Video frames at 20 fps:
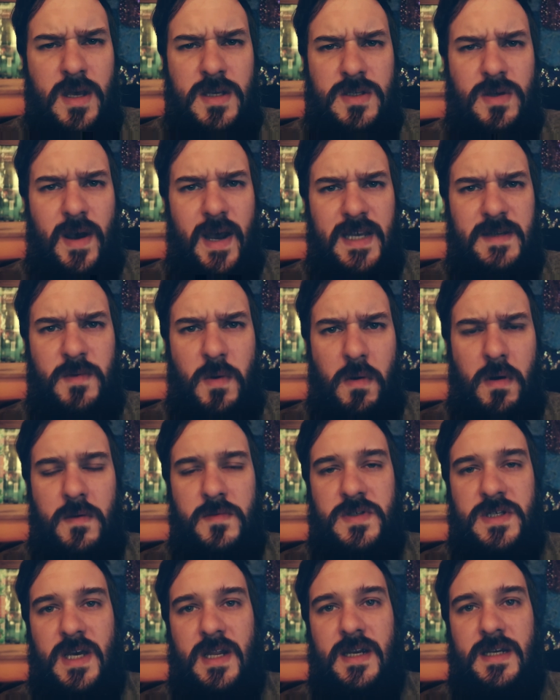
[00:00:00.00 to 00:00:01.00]
So I asked my
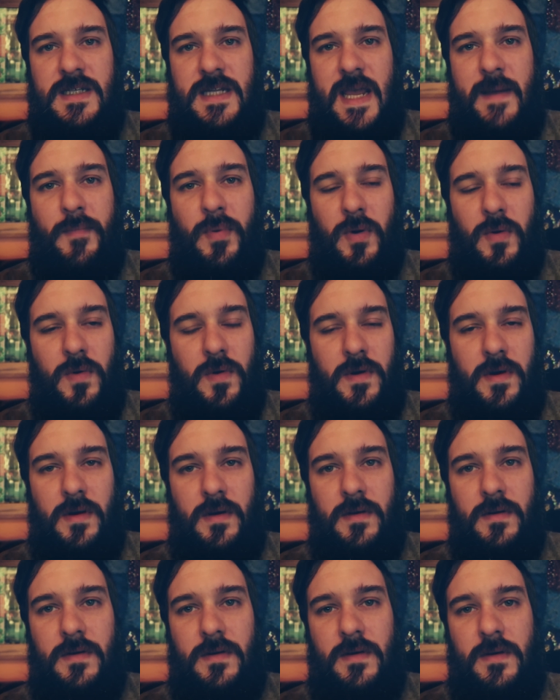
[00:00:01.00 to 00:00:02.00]
mom if she had a tape
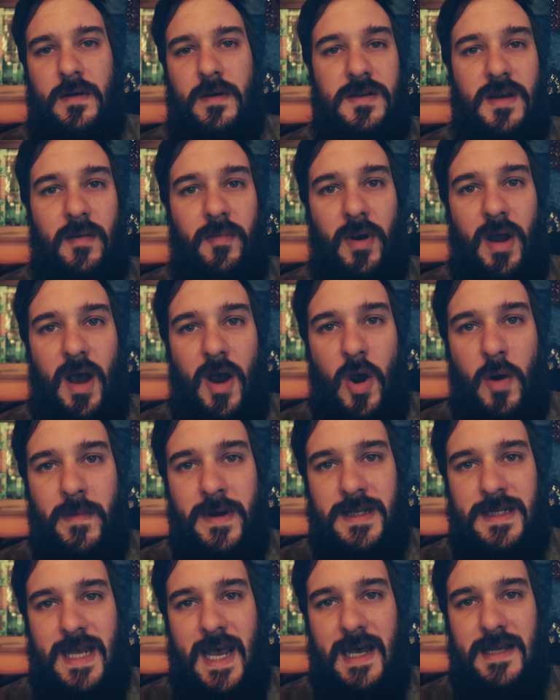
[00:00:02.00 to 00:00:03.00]
recorder, so I brought home
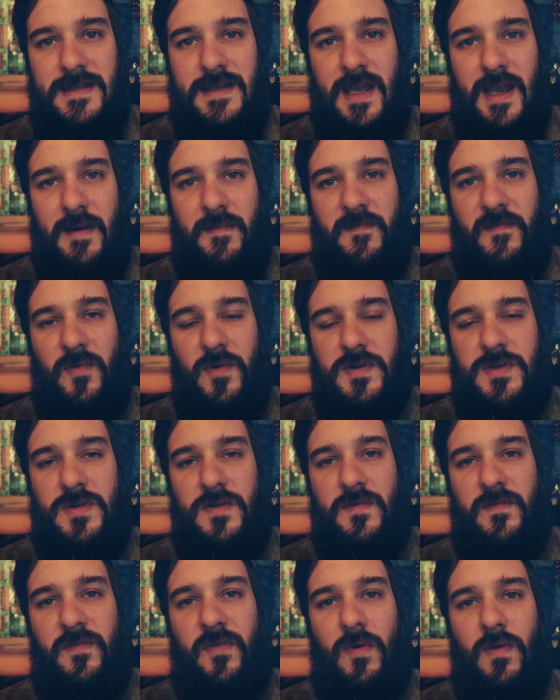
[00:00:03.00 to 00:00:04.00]
a Tascam
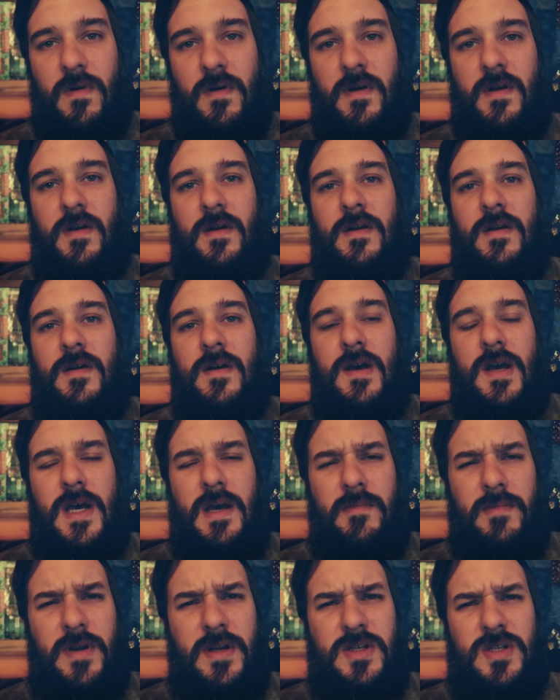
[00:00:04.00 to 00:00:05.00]
424,
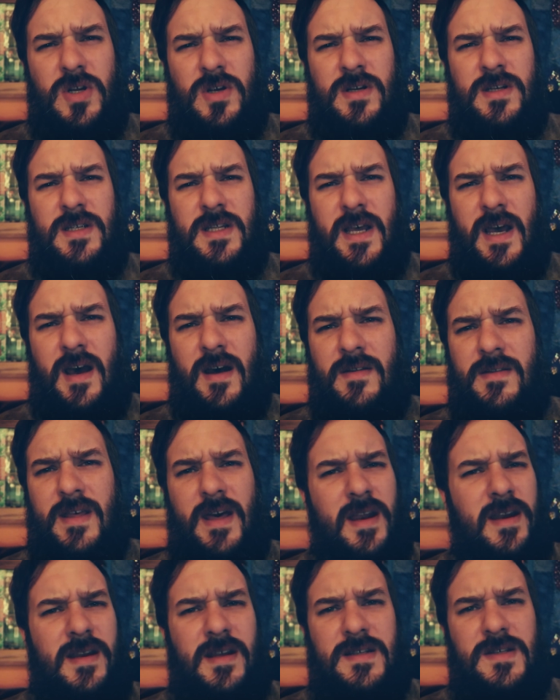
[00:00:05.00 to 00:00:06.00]
but it turns out
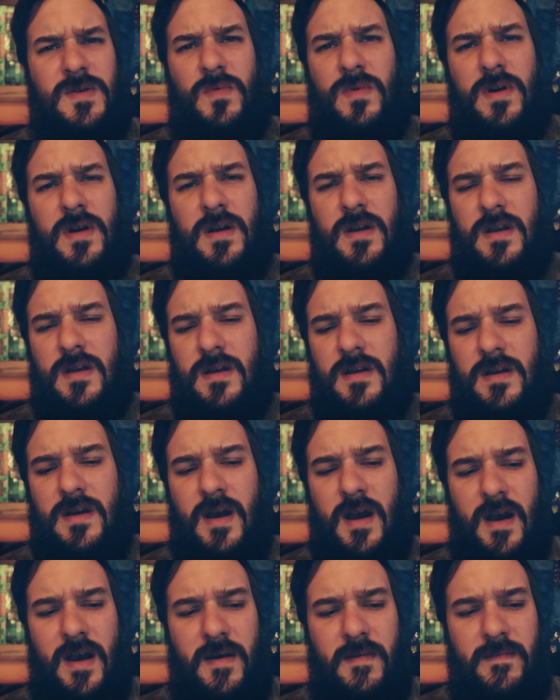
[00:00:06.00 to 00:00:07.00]
that it doesn't work.
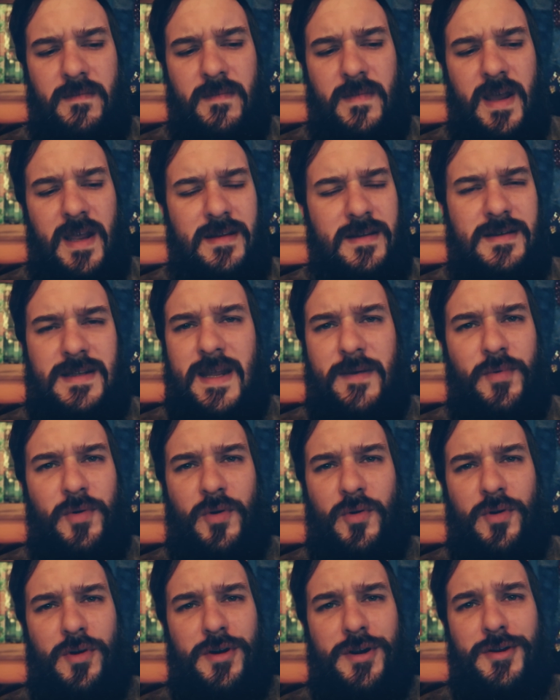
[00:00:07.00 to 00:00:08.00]
Um, and the tape
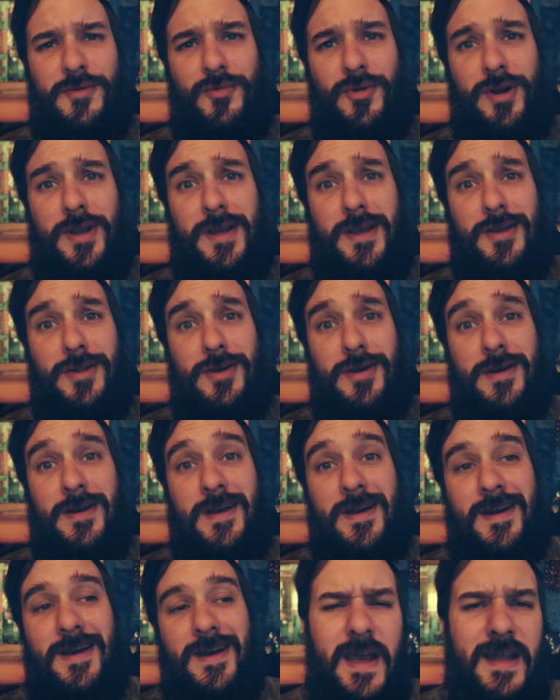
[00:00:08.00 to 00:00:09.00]
recorder didn't work either.
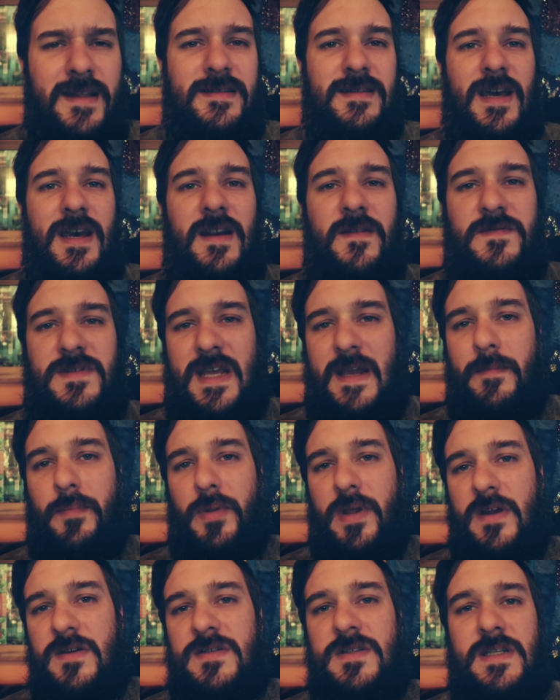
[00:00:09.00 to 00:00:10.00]
Inside of tape
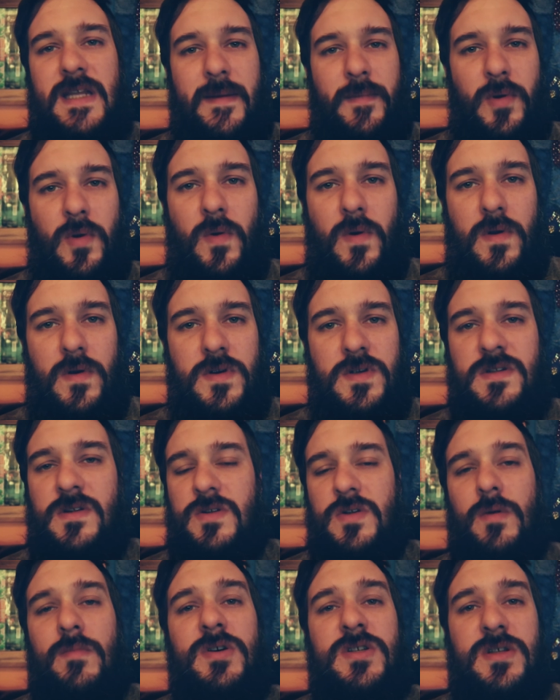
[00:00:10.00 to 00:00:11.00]
players and tape recorders,
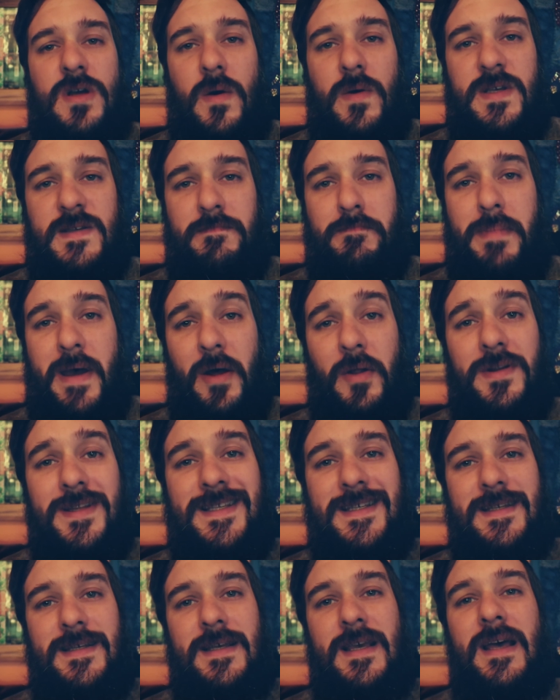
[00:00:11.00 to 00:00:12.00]
there's almost always
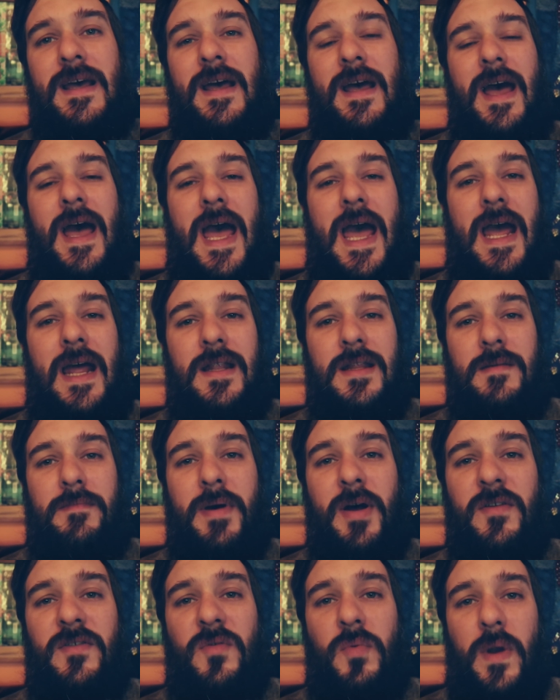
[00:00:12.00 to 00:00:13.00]
belts and the
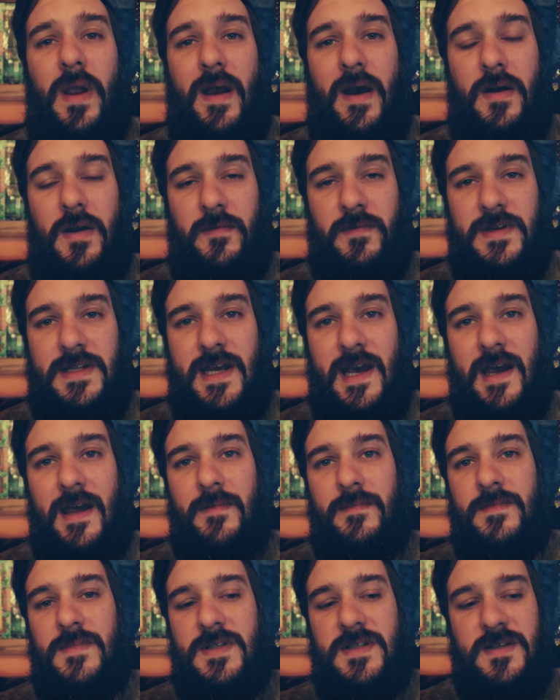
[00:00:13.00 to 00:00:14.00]
belts wear out over
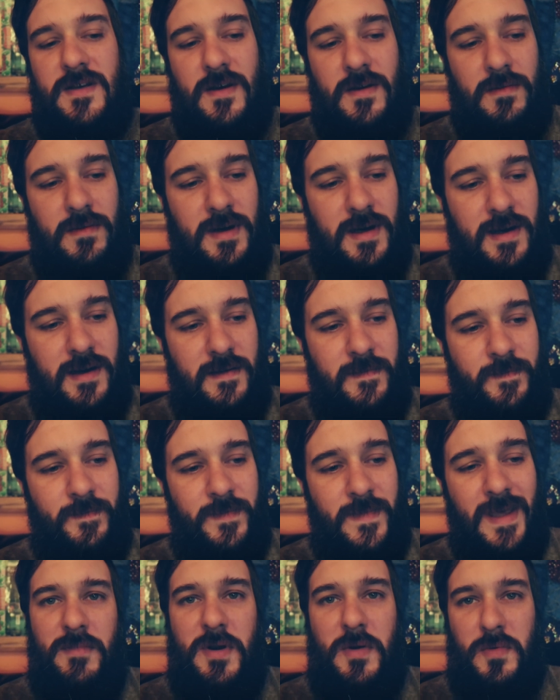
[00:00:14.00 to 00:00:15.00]
time. So, uh,
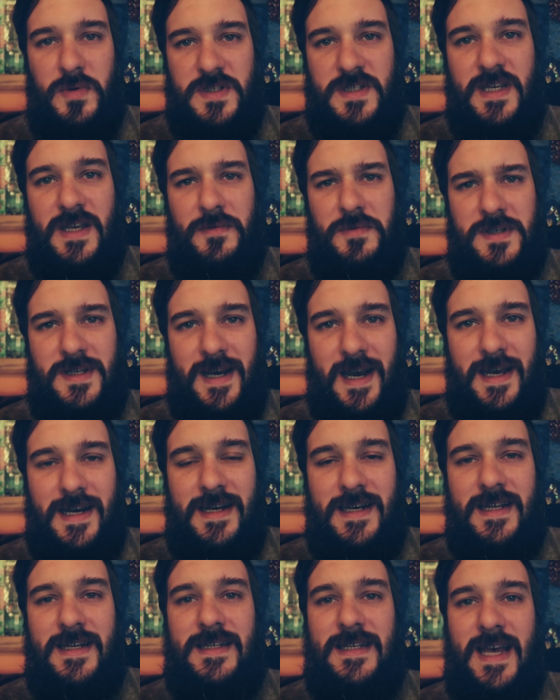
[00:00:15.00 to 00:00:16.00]
but it was, it was kind
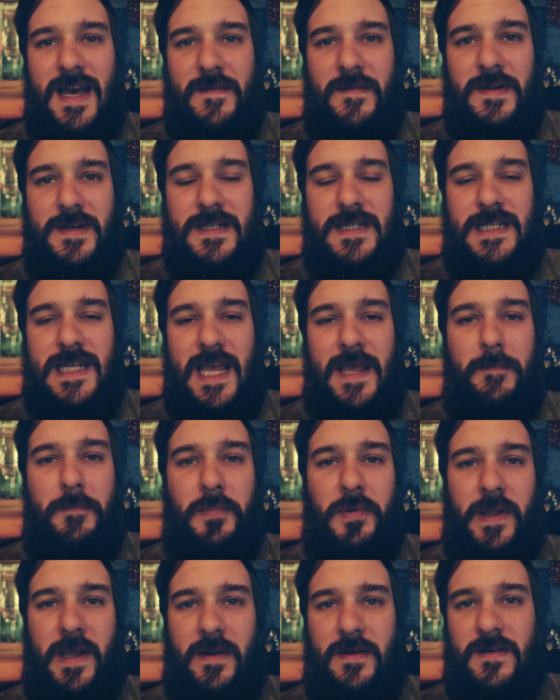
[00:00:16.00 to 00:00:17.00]
of neat to have a tape
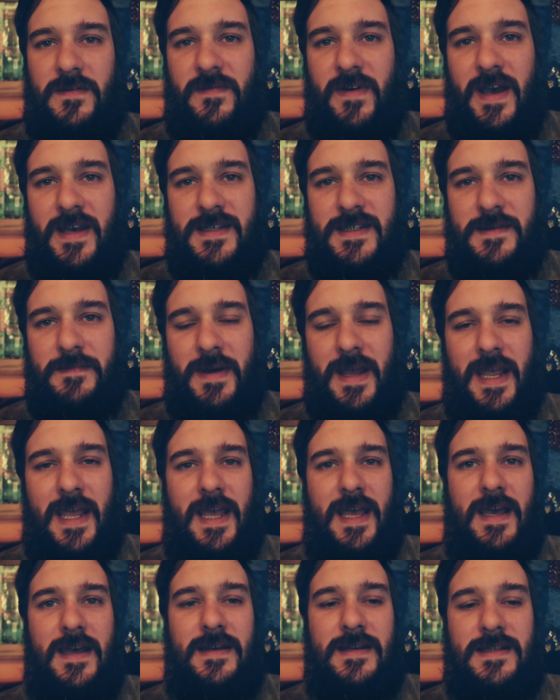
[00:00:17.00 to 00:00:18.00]
player device in my
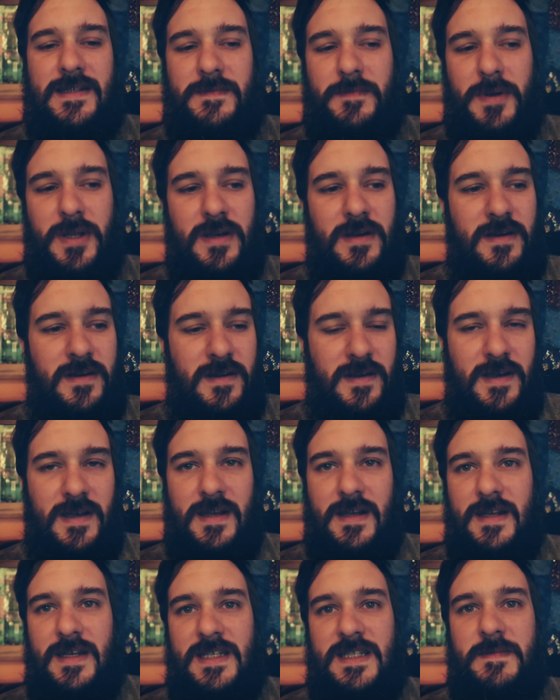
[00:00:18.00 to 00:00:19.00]
hand. It's been,
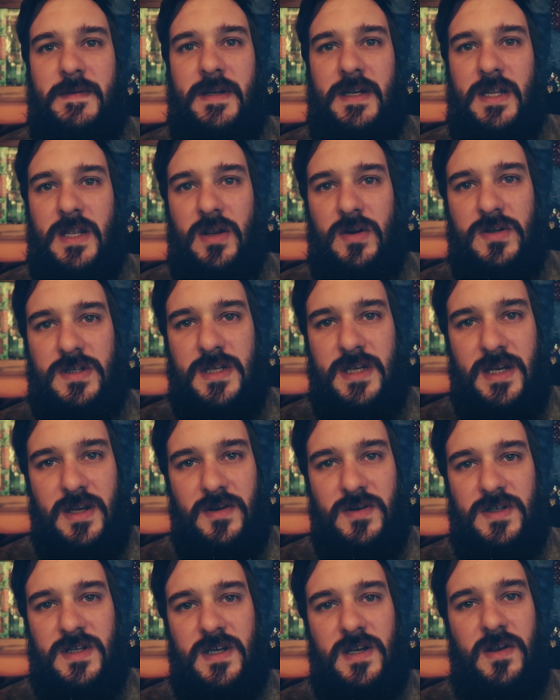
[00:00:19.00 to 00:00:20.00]
it's been years and
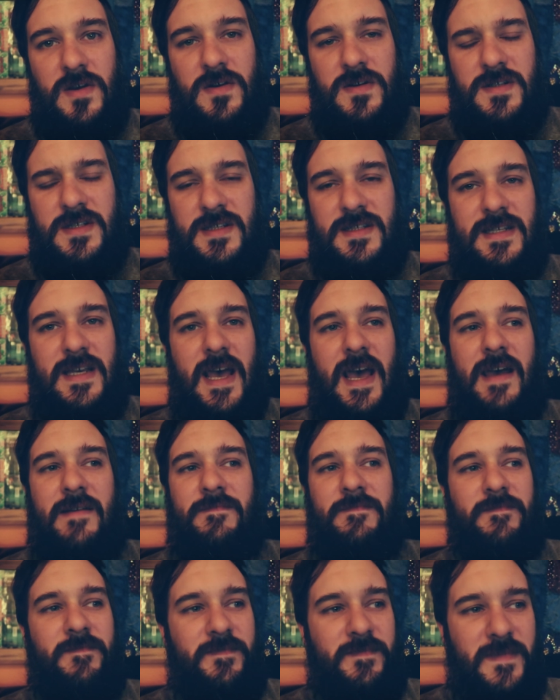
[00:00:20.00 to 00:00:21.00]
years and years since I
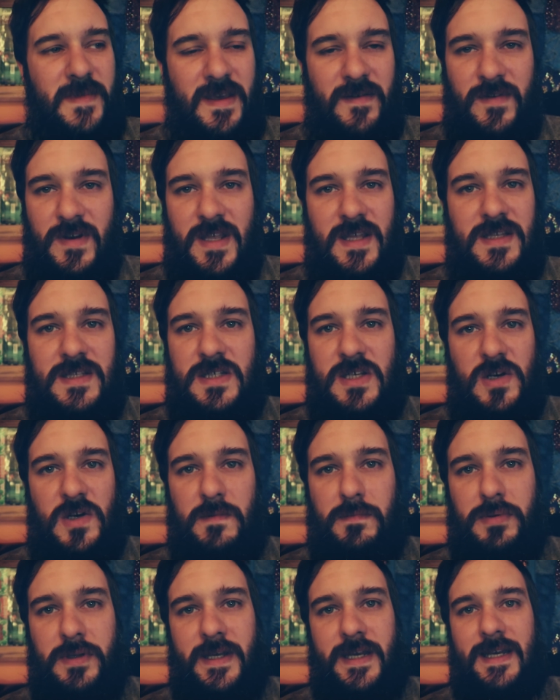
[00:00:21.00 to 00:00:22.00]
even
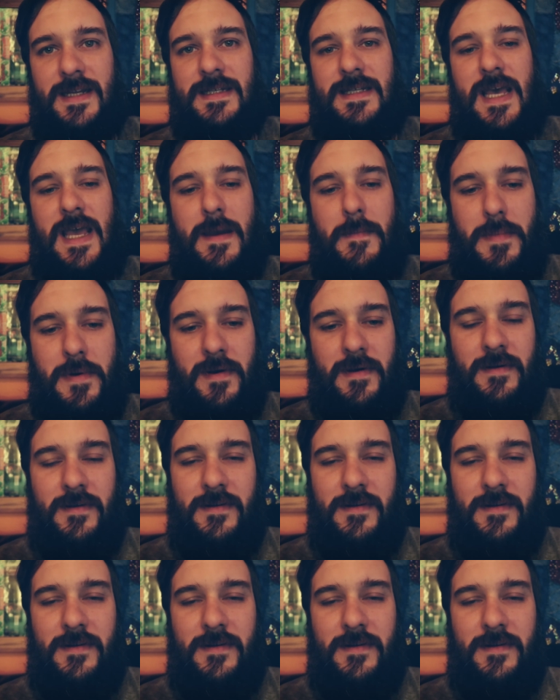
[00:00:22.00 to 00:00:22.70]
considered playing a tape.